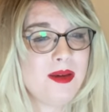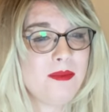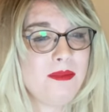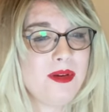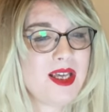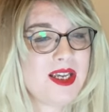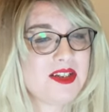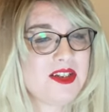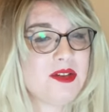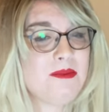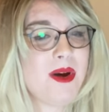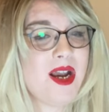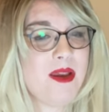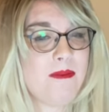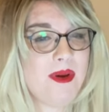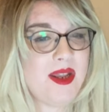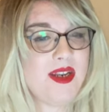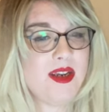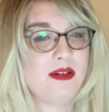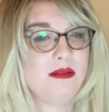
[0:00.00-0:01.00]
But that's just my
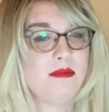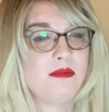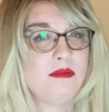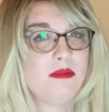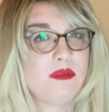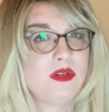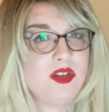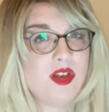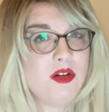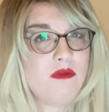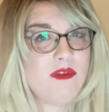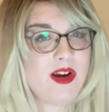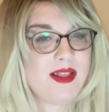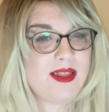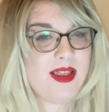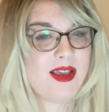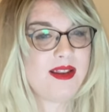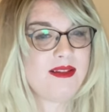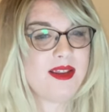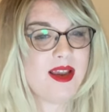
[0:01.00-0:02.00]
opinion. Don't write
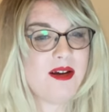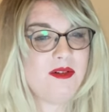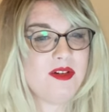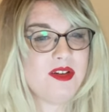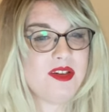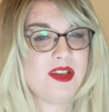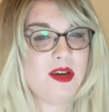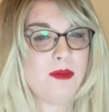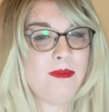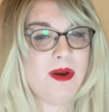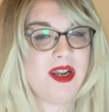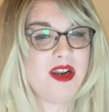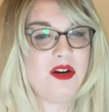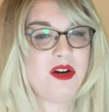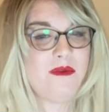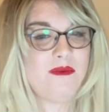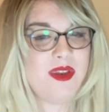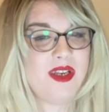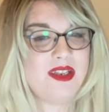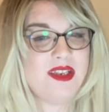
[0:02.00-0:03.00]
that down as the opinion
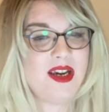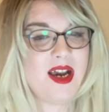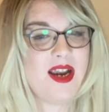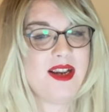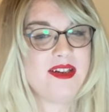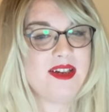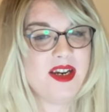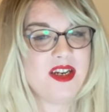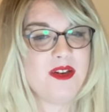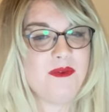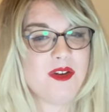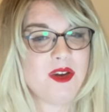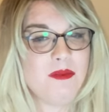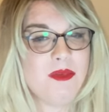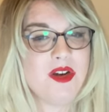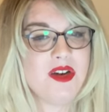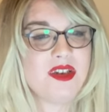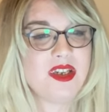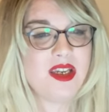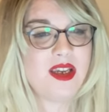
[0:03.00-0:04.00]
of the entire scientific
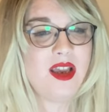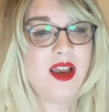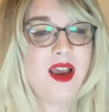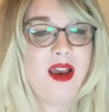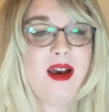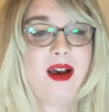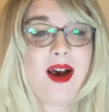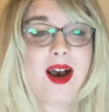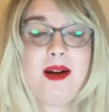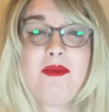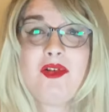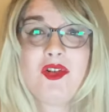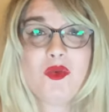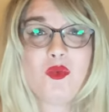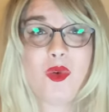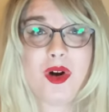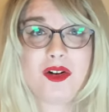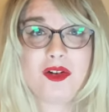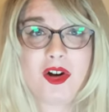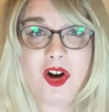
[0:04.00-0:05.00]
community. I'm
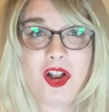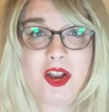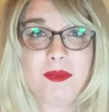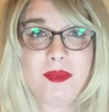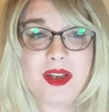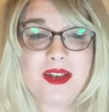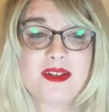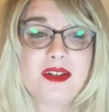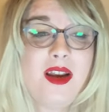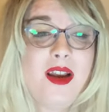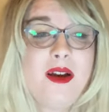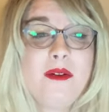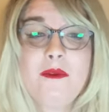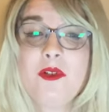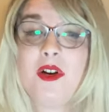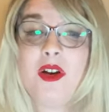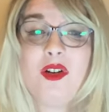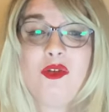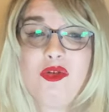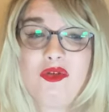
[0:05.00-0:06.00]
just one columnist for
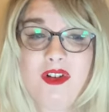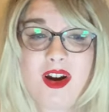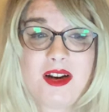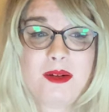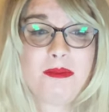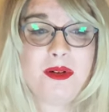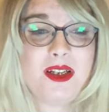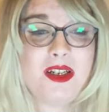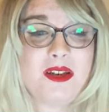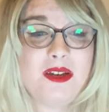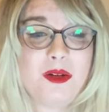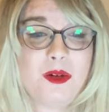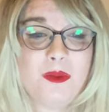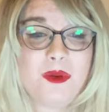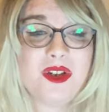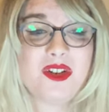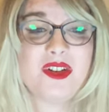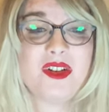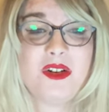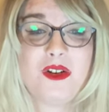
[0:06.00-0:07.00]
an incredibly
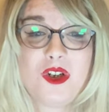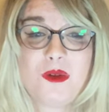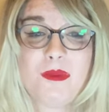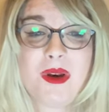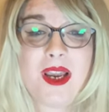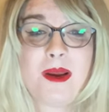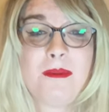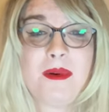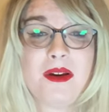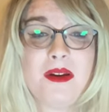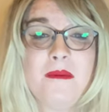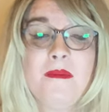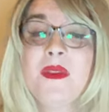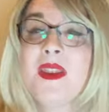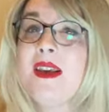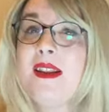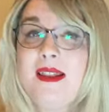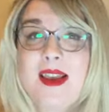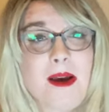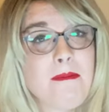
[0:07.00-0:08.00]
dubious newspaper.
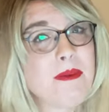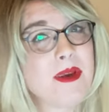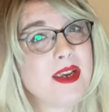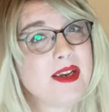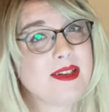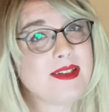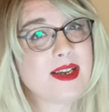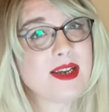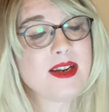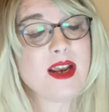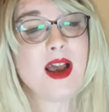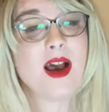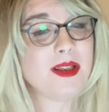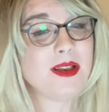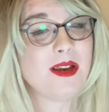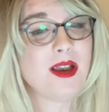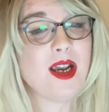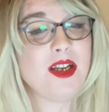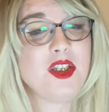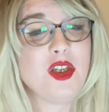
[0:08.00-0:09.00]
That being said,
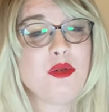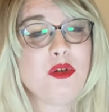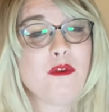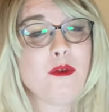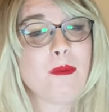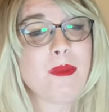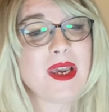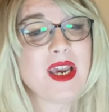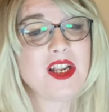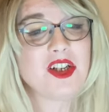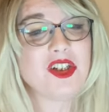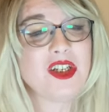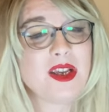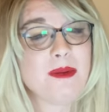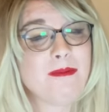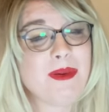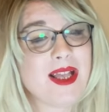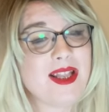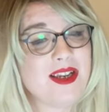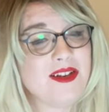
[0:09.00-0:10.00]
I do have a PhD
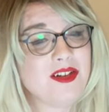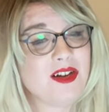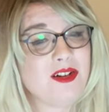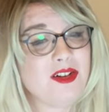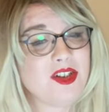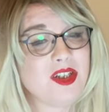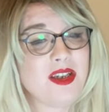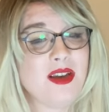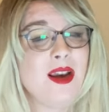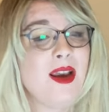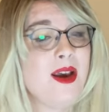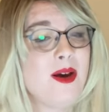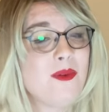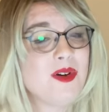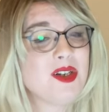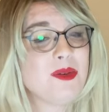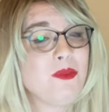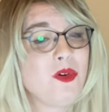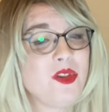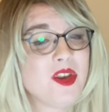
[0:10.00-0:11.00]
in paleontology,
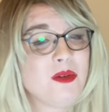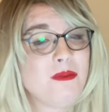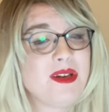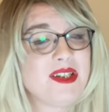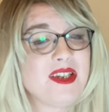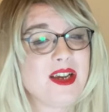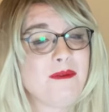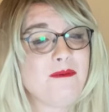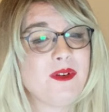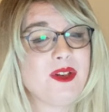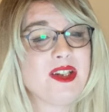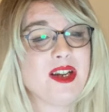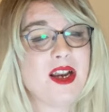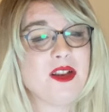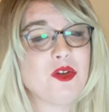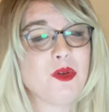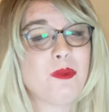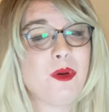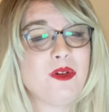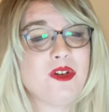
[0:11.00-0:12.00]
which is more than can be said for
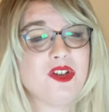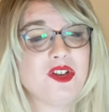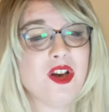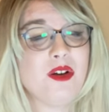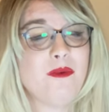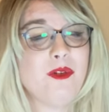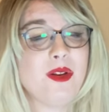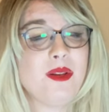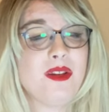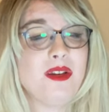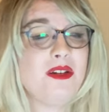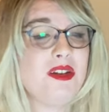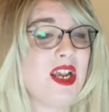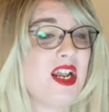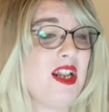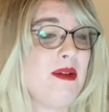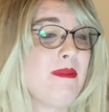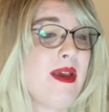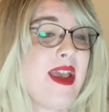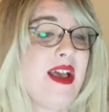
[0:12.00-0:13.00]
science reporters over at the
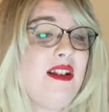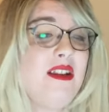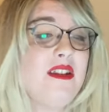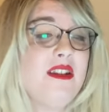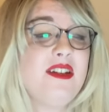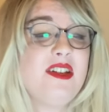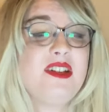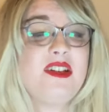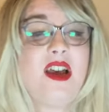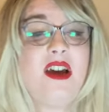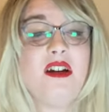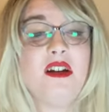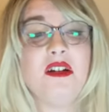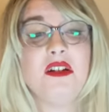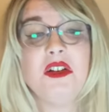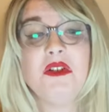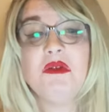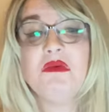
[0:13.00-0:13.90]
Daily Mail and The Sun.